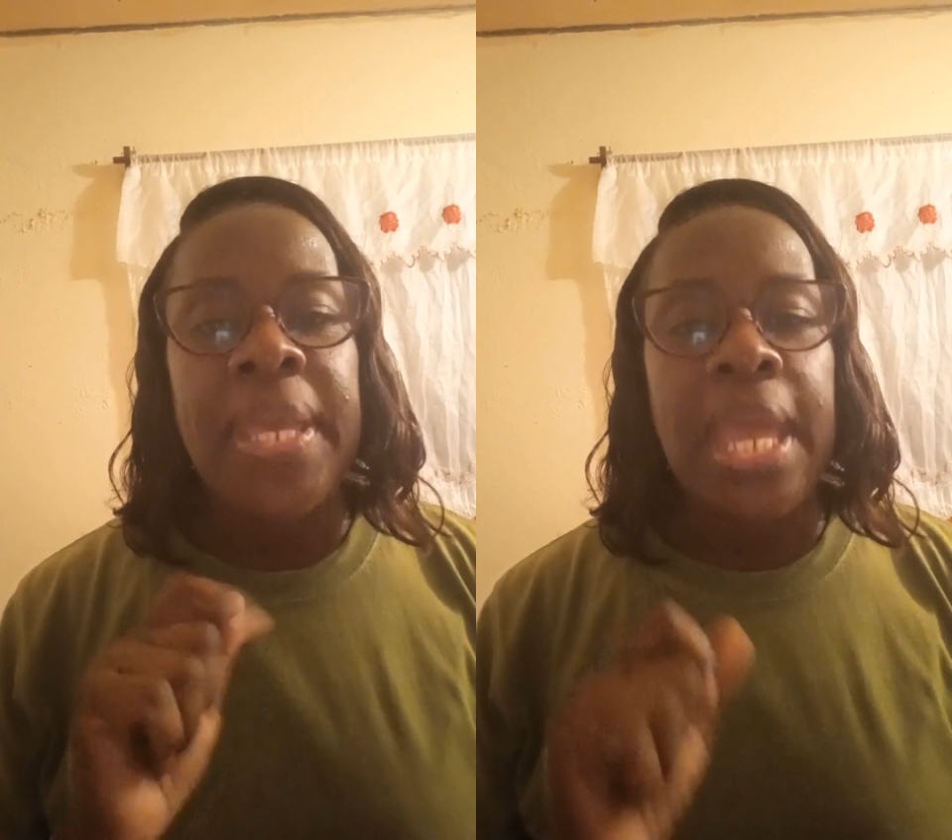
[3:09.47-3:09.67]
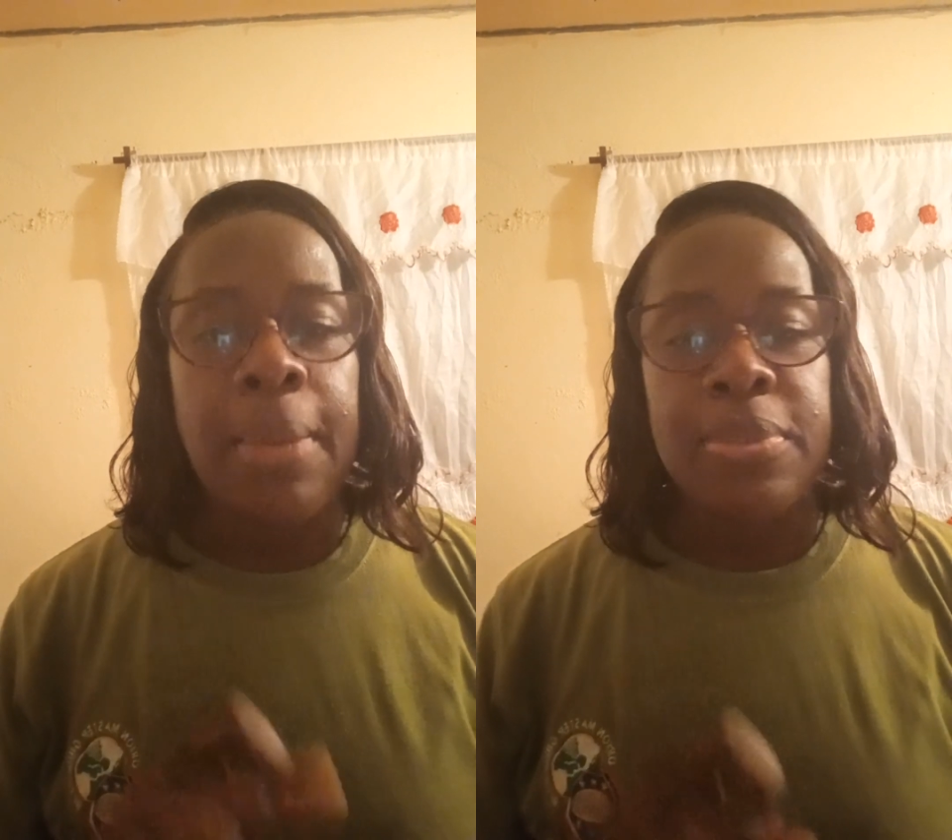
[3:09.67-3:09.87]

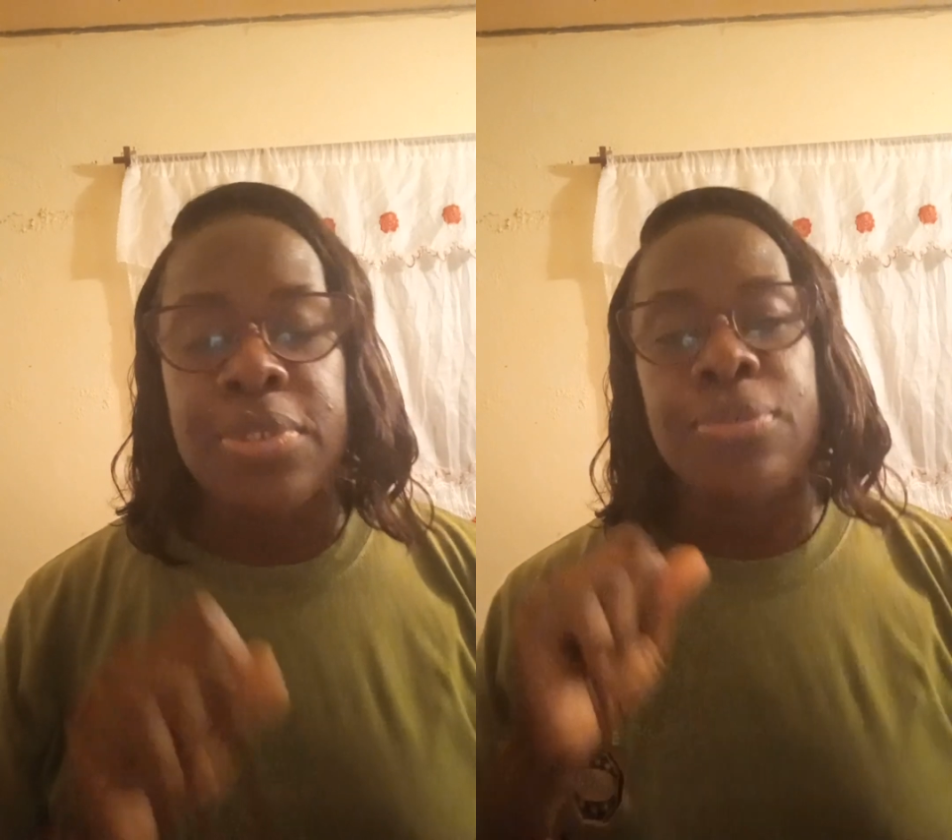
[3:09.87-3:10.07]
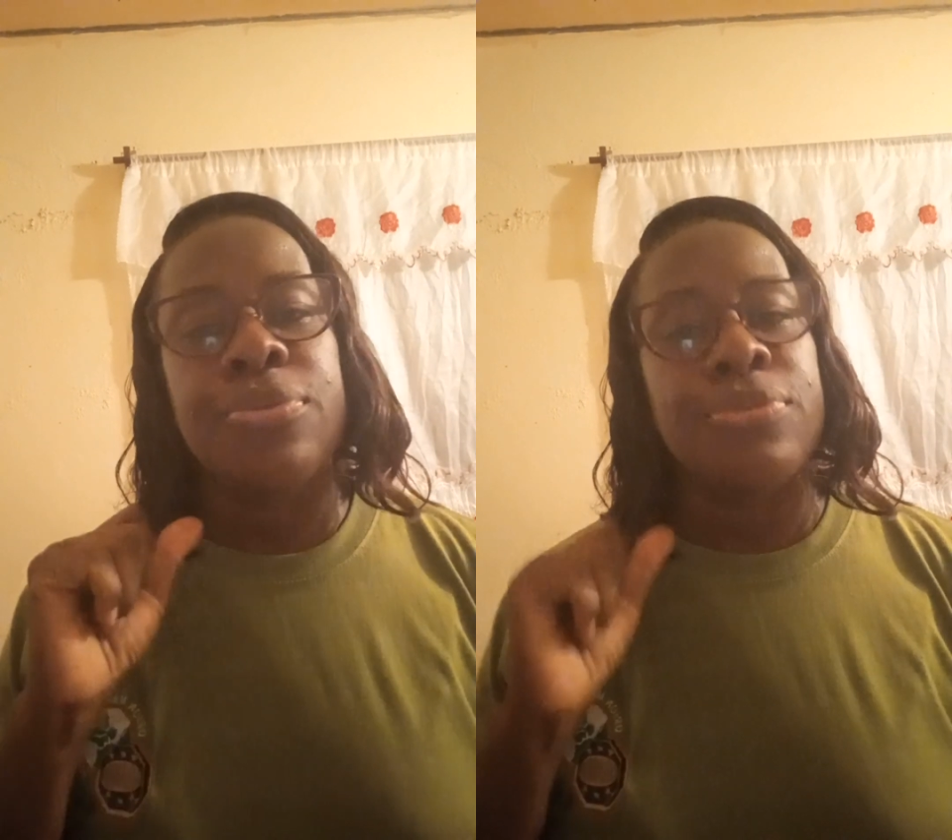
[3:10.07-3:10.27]
be able
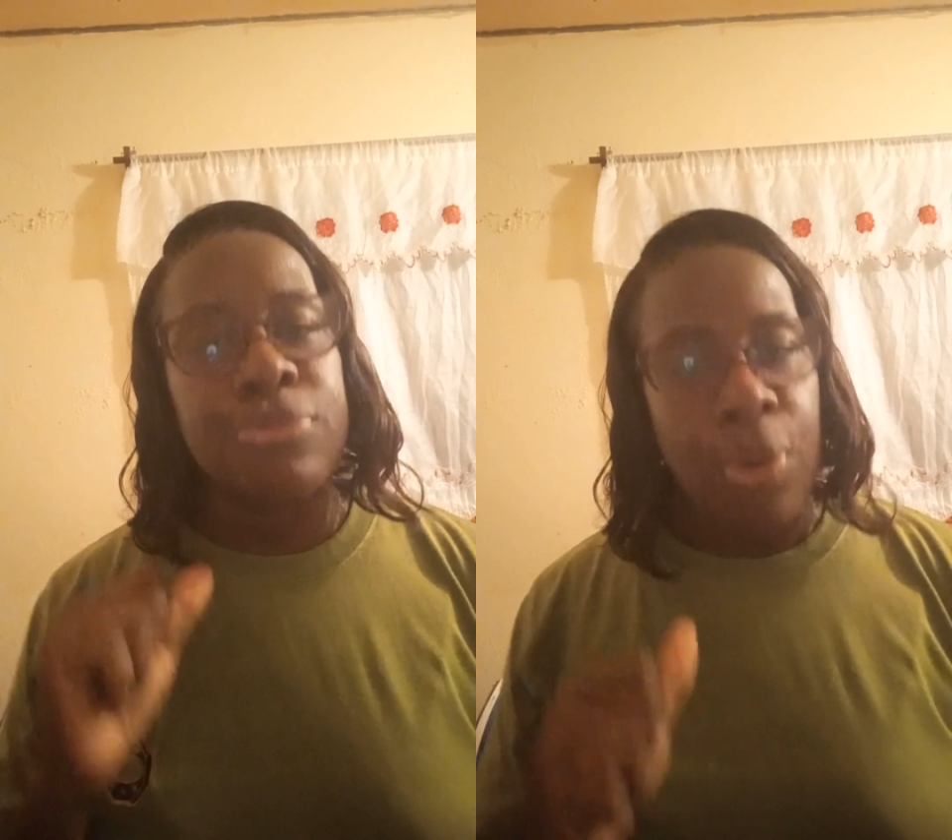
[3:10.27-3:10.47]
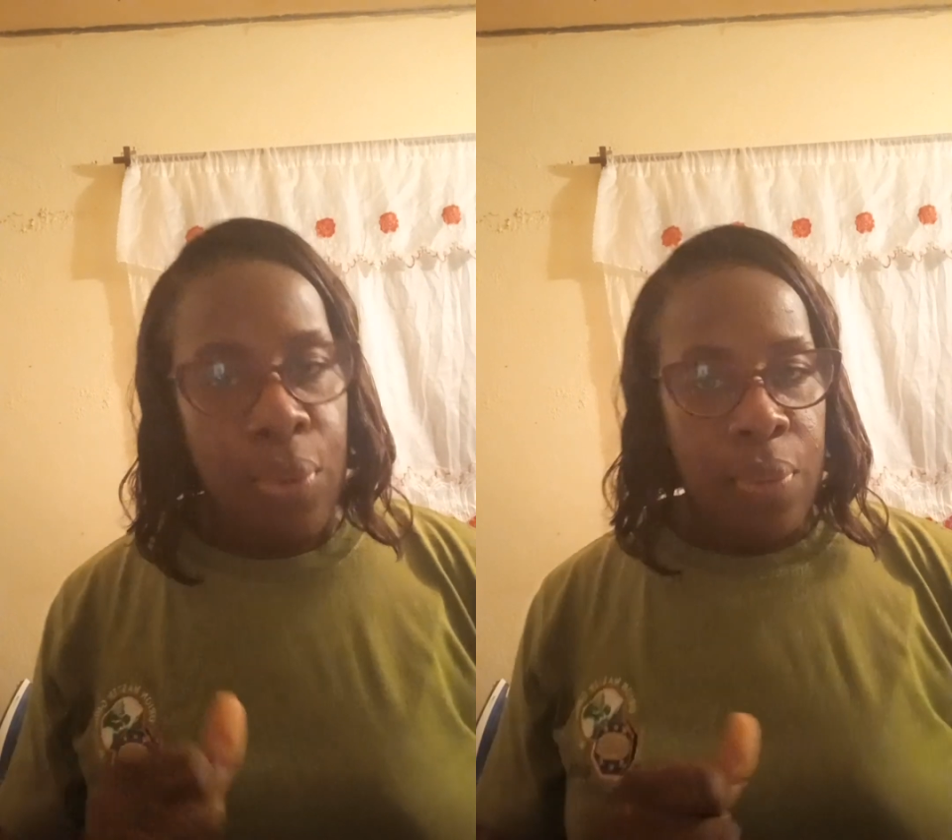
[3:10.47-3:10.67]
to
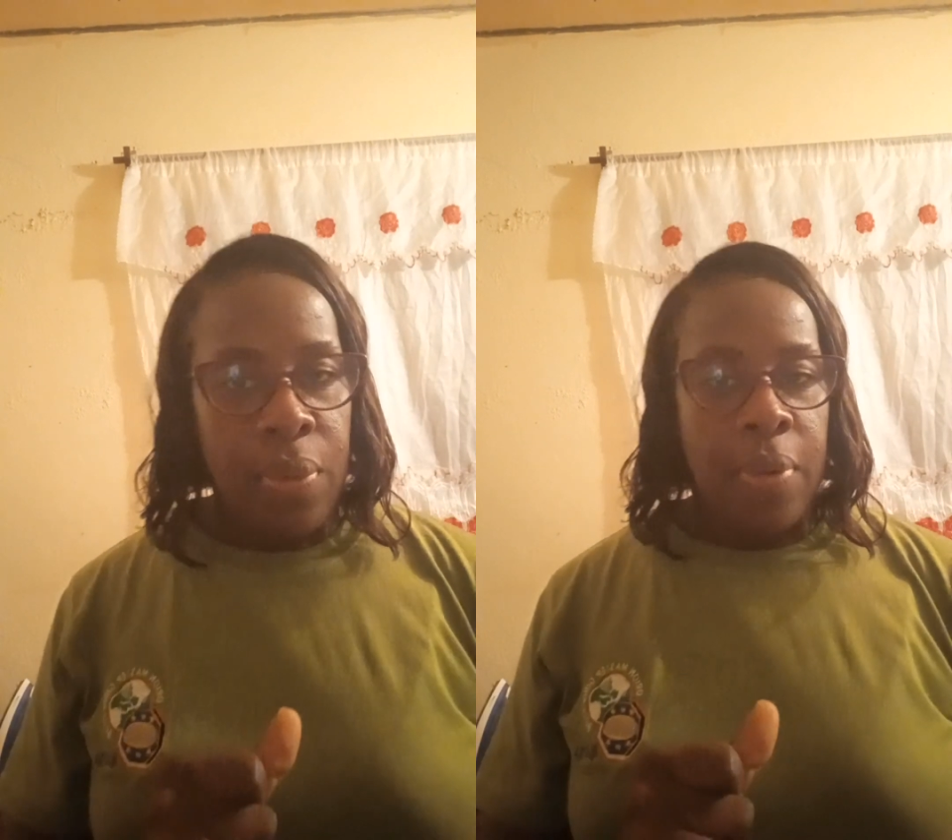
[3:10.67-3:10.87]
grow